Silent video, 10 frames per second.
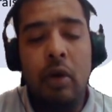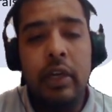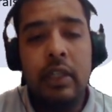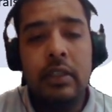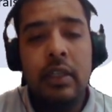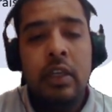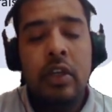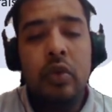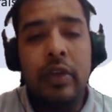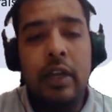models
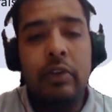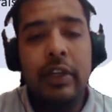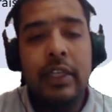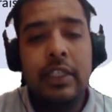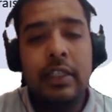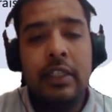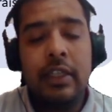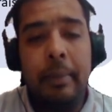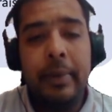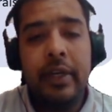to calculate its
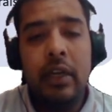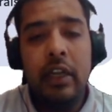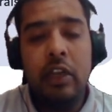capital